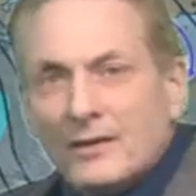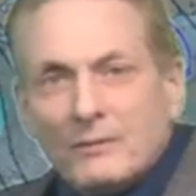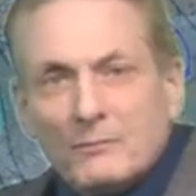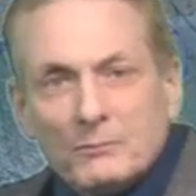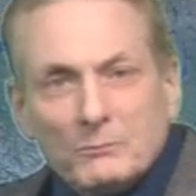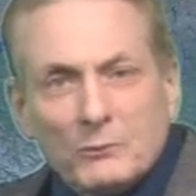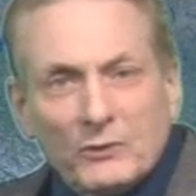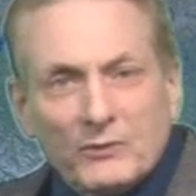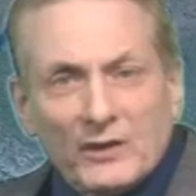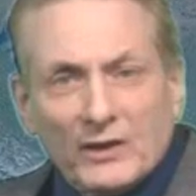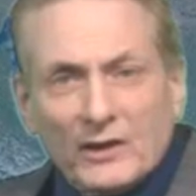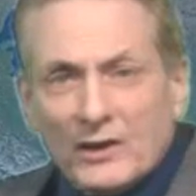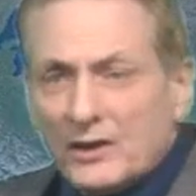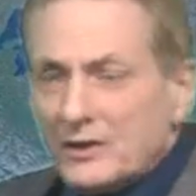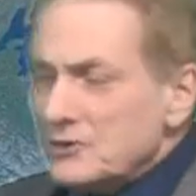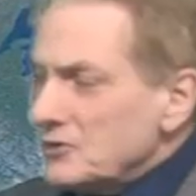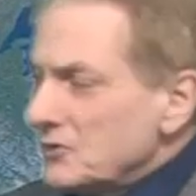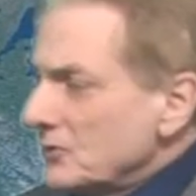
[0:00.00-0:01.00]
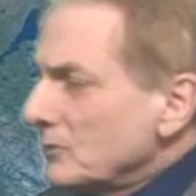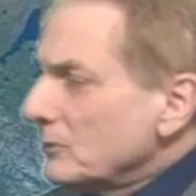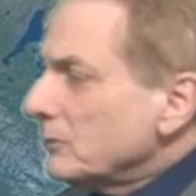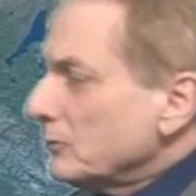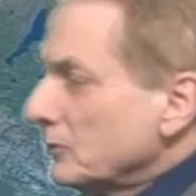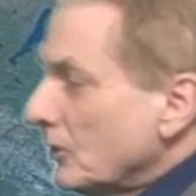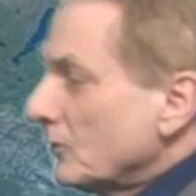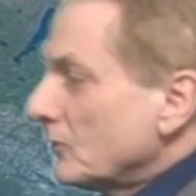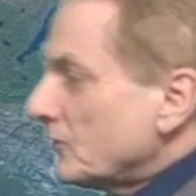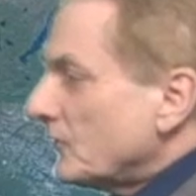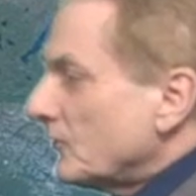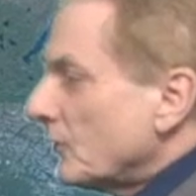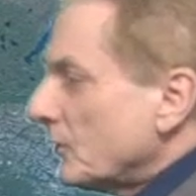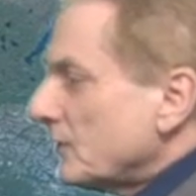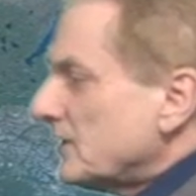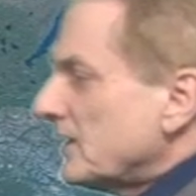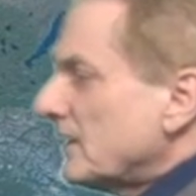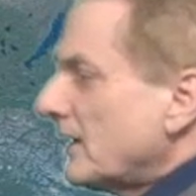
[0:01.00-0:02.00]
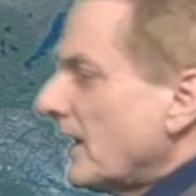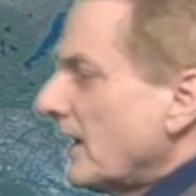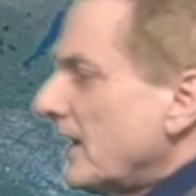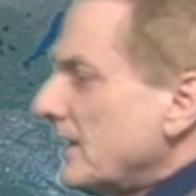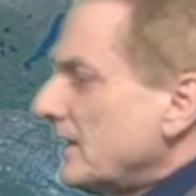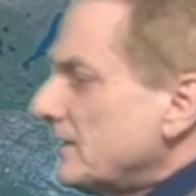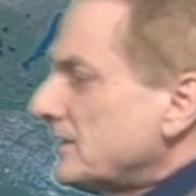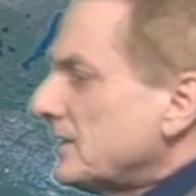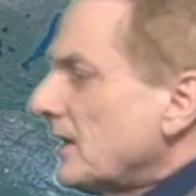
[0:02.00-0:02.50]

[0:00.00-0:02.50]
Moving on to lows for tonight,